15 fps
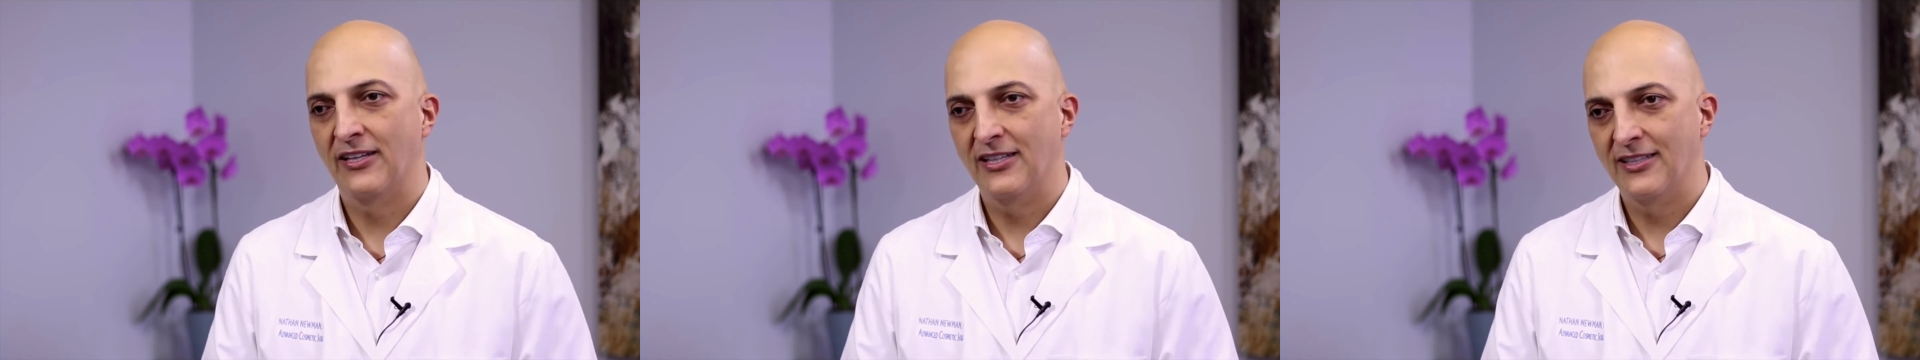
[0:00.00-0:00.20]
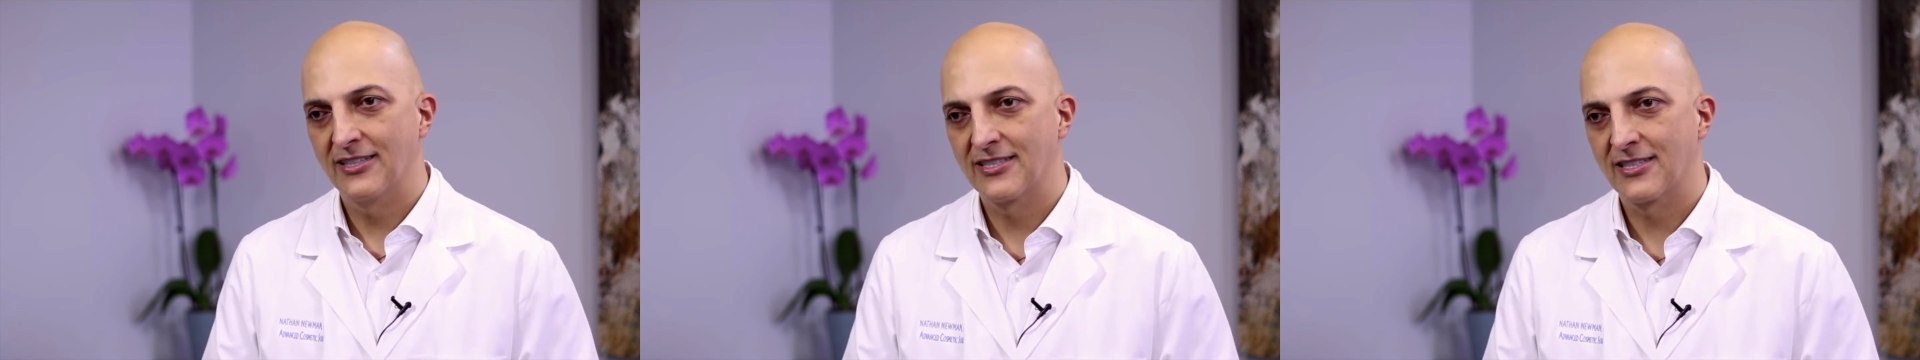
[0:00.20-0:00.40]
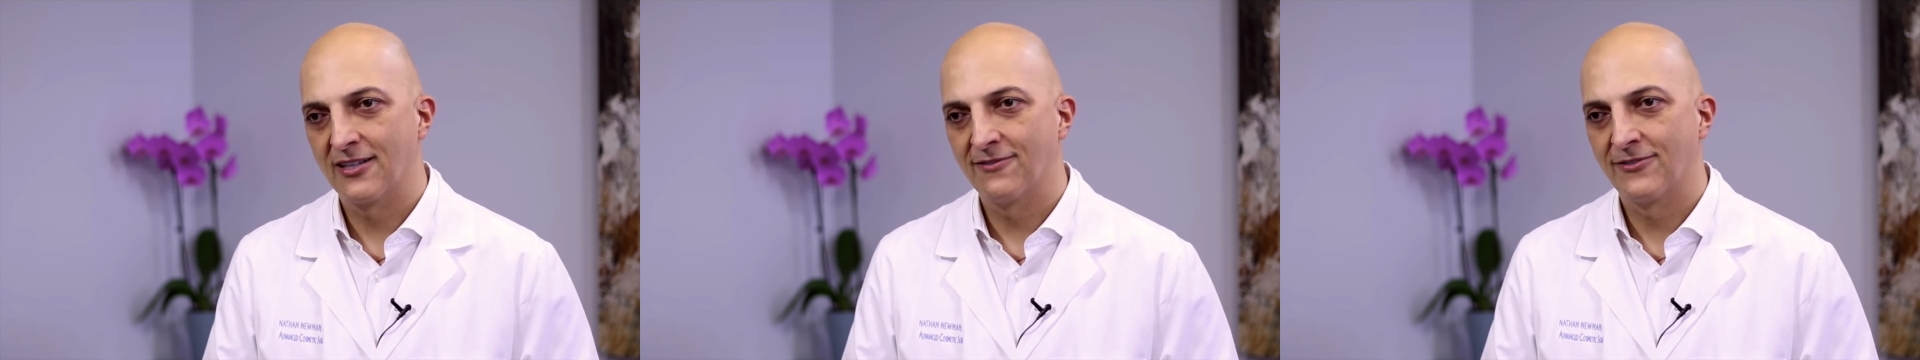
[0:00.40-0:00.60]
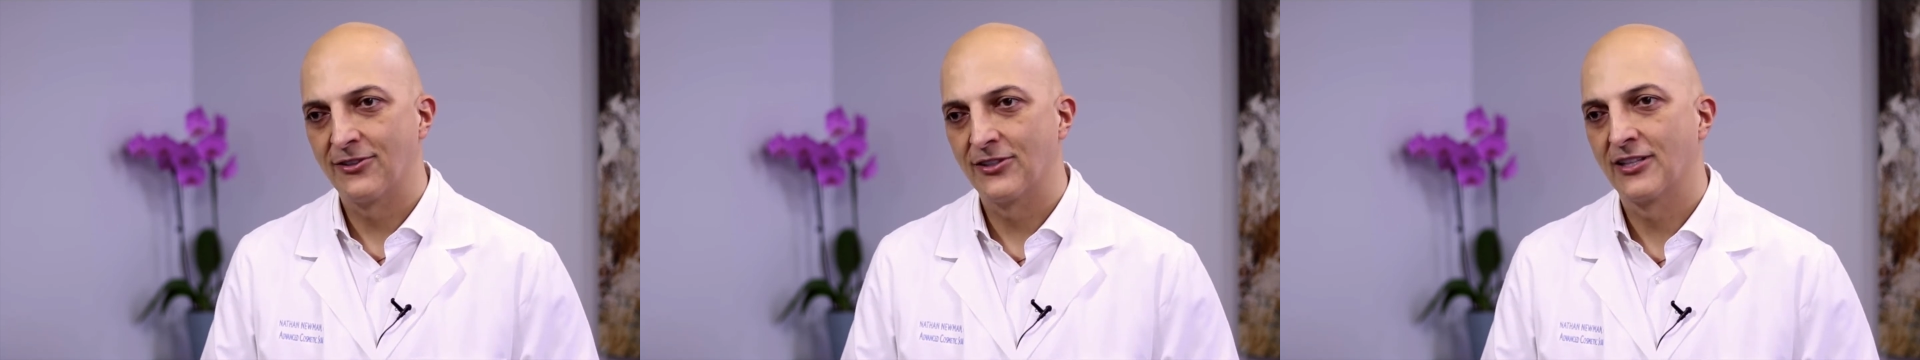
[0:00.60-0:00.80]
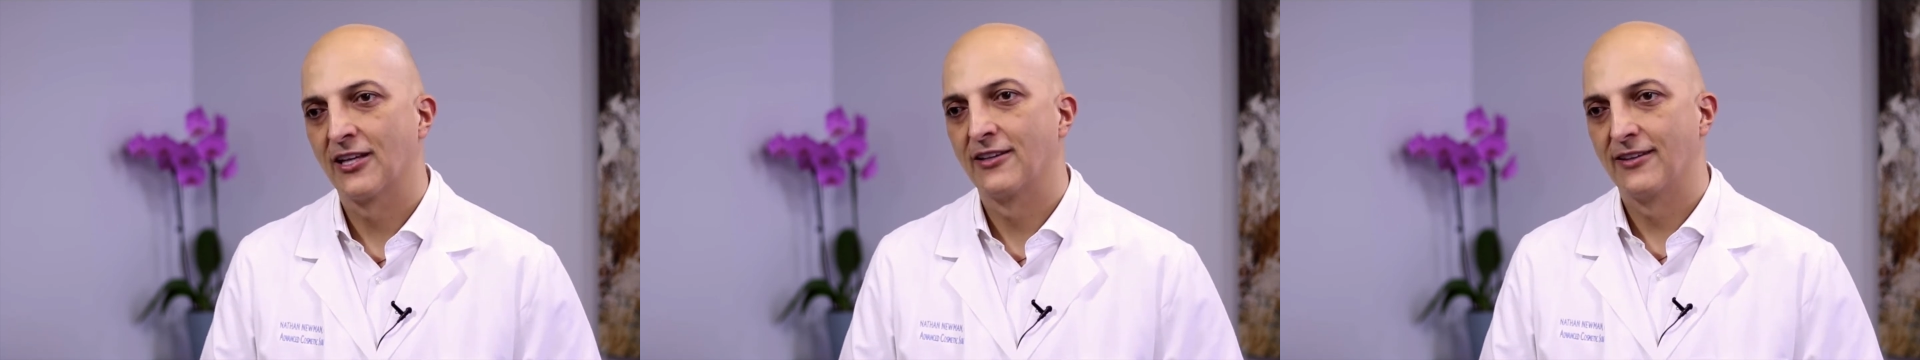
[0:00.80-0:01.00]
discomfort,
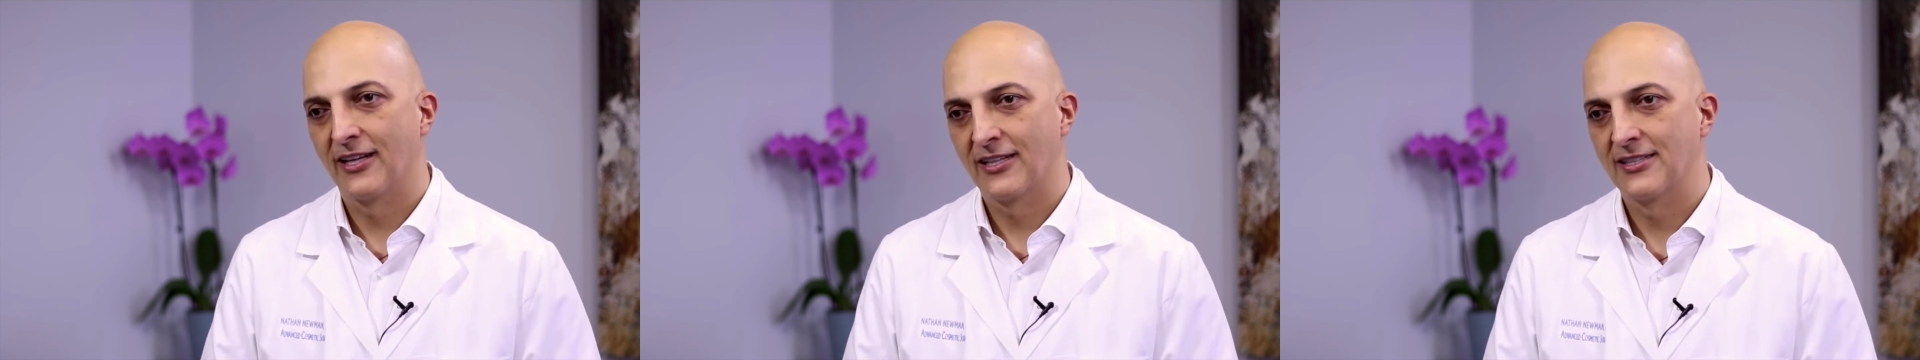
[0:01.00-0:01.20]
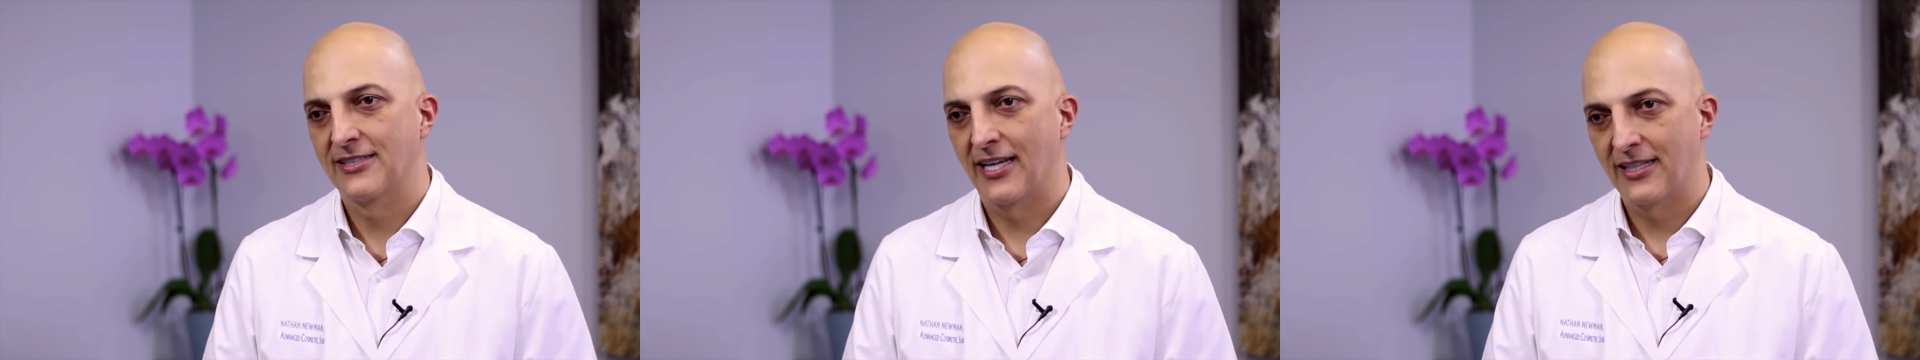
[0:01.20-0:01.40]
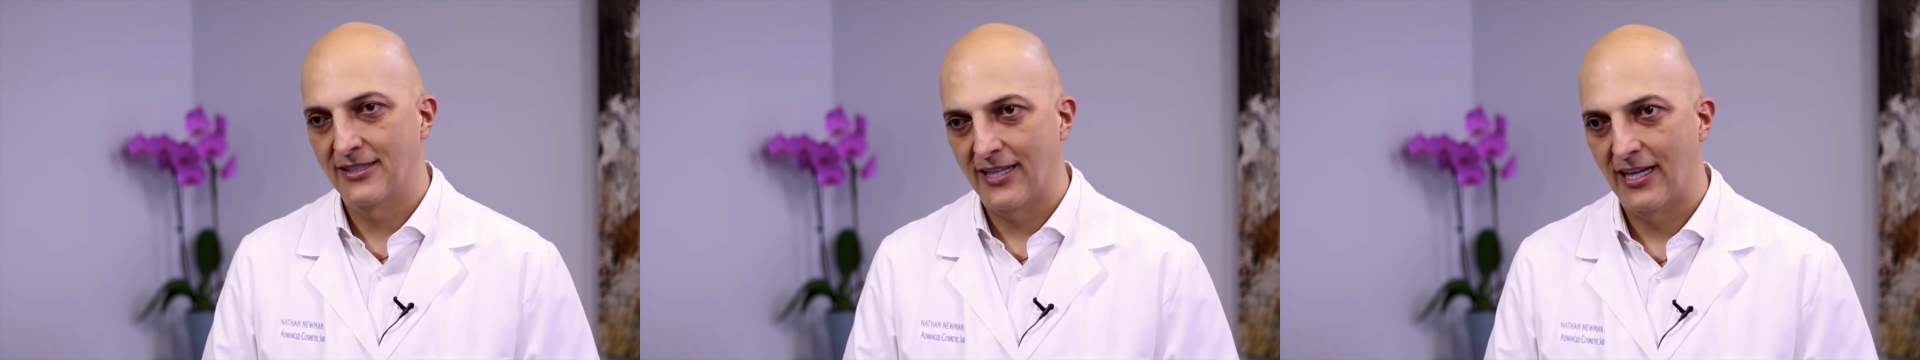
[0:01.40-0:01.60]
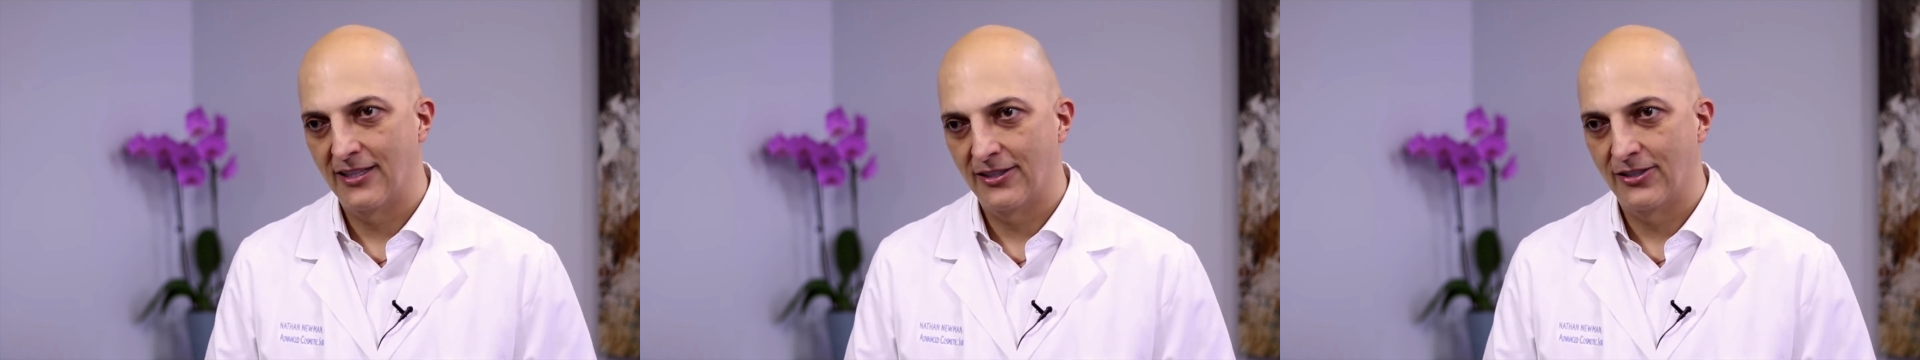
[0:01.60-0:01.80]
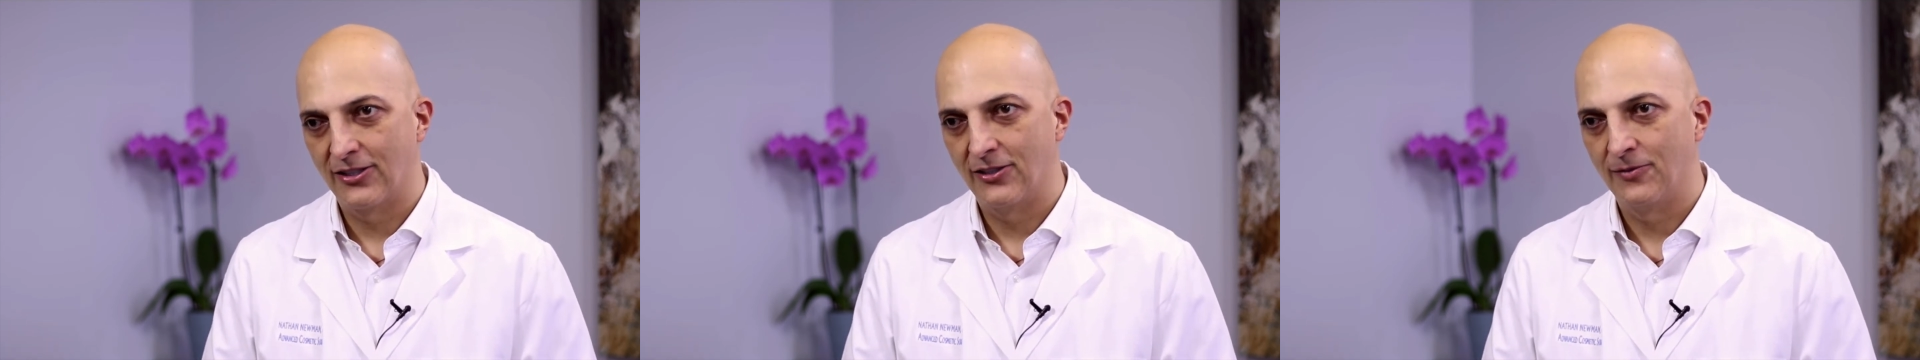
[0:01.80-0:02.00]
they can take
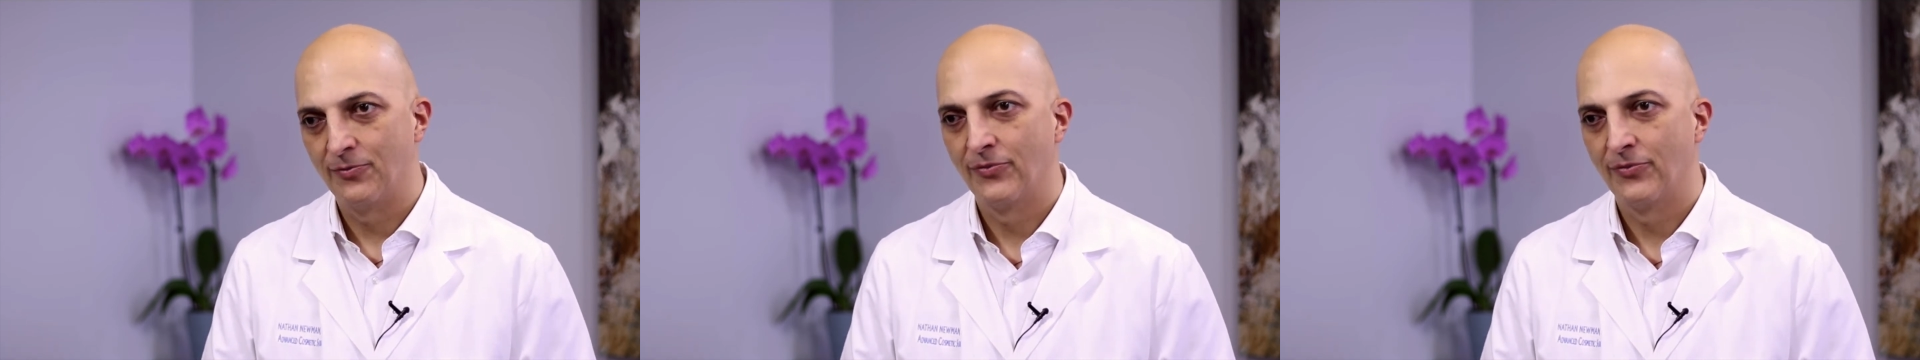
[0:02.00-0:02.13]
Tylenol.